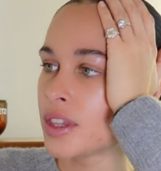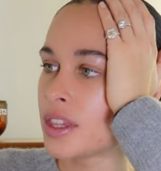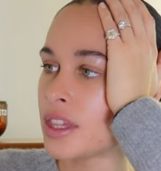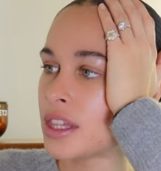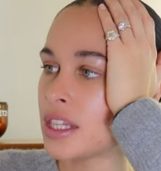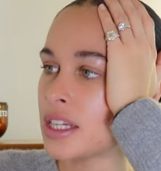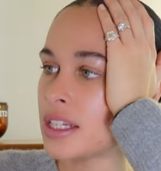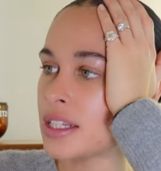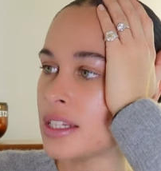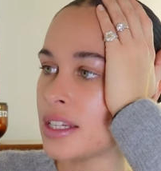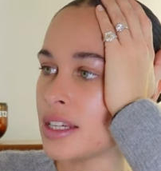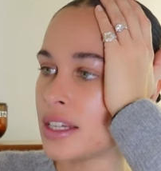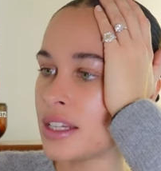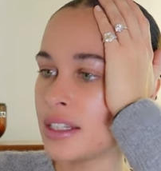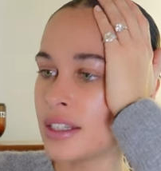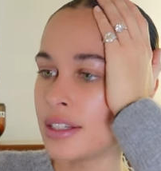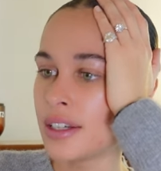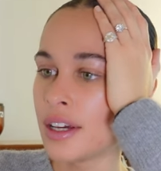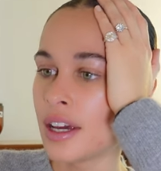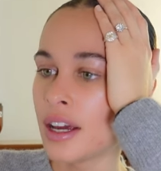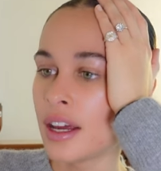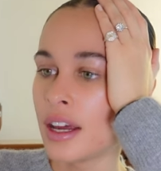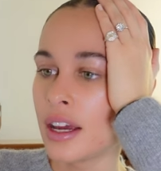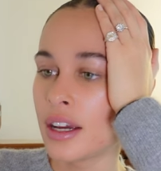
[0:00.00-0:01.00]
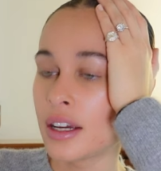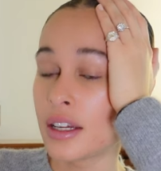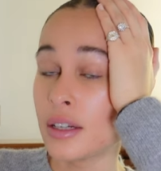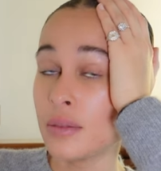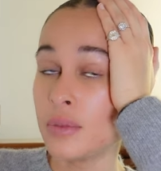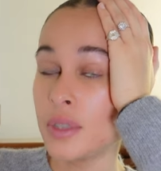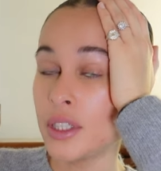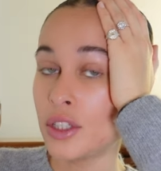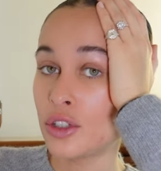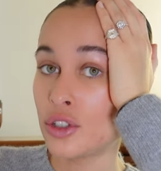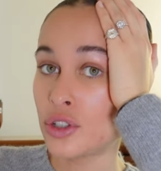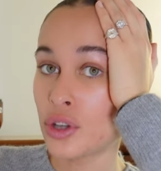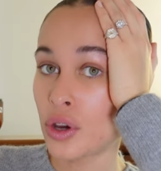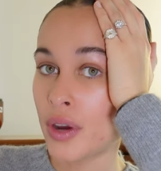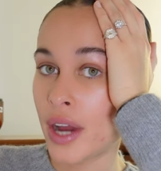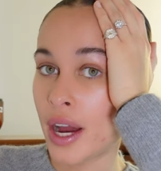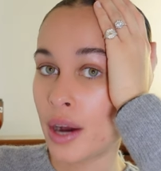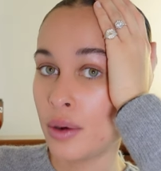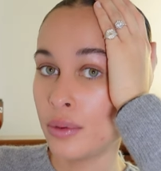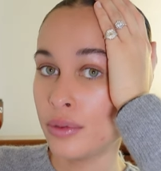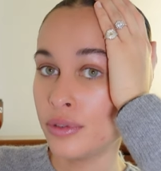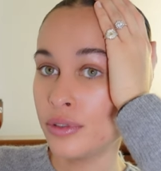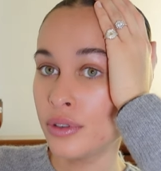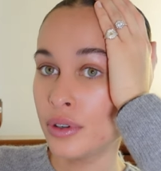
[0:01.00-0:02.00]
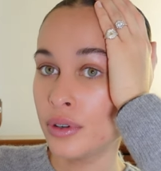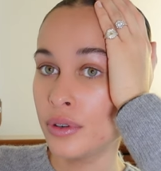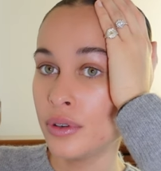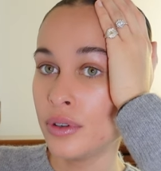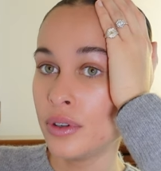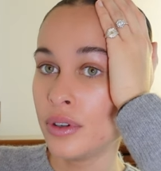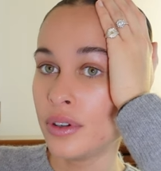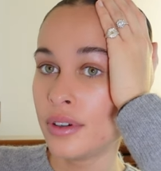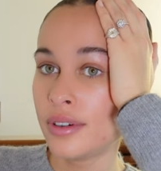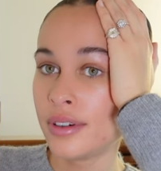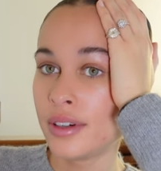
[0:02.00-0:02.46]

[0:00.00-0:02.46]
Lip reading: This is gonna be so helpful.